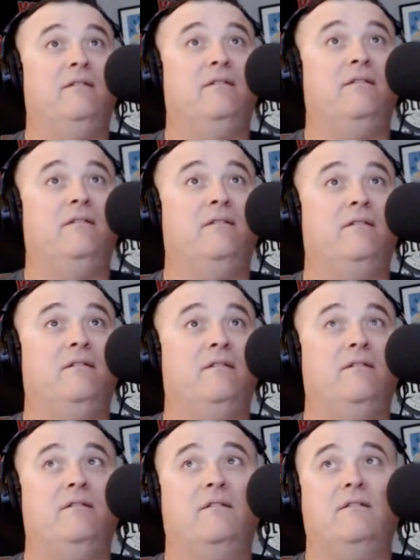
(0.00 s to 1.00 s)

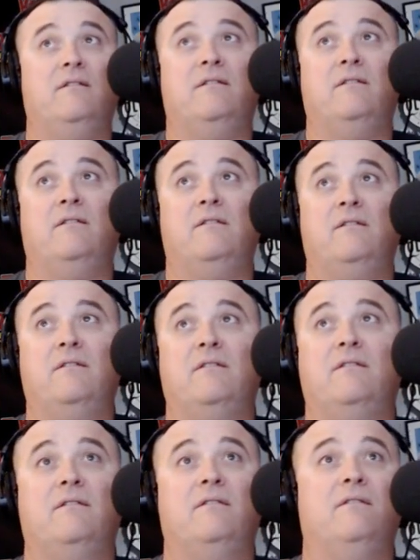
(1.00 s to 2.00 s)

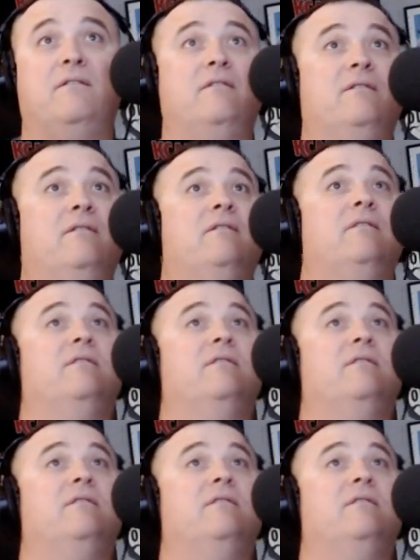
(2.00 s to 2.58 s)
This person isn't speaking.